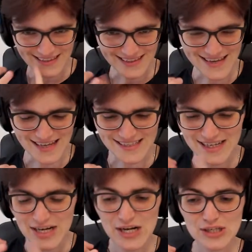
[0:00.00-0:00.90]
Yes,
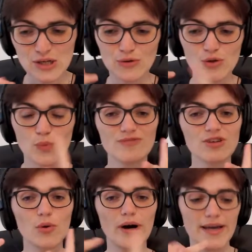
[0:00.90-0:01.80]
so we
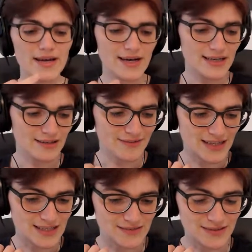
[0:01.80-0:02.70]
require an
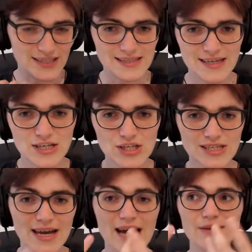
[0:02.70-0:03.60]
advanced civilization
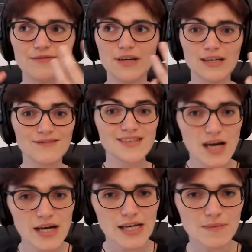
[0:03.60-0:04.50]
to have enough
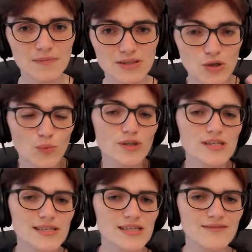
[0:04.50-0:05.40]
time. So what
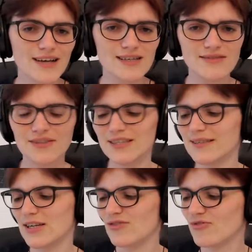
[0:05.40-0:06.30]
does this advanced
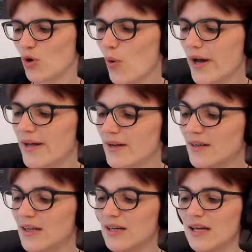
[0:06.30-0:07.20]
civilization require?
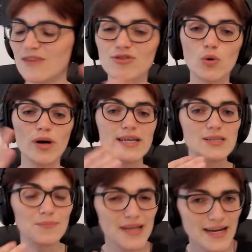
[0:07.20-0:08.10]
It requires
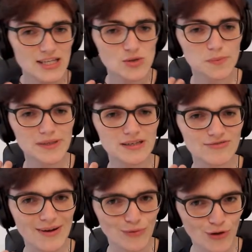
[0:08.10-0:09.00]
a planet to be
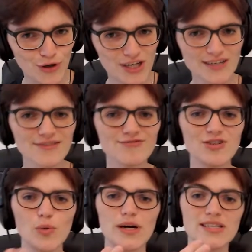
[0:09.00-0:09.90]
around long enough. It
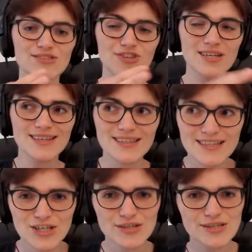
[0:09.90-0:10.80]
requires the right
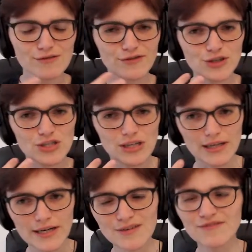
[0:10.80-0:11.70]
conditions to foster
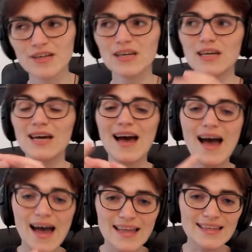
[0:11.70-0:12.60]
life.
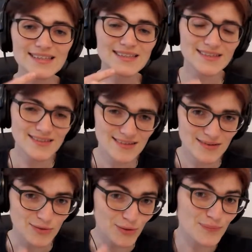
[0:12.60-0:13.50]
And
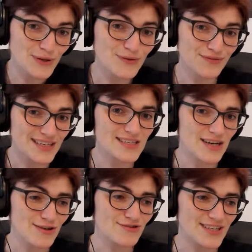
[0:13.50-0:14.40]
both of these
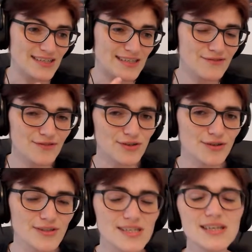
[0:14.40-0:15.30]
are already
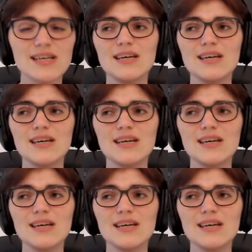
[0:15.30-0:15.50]
difficult.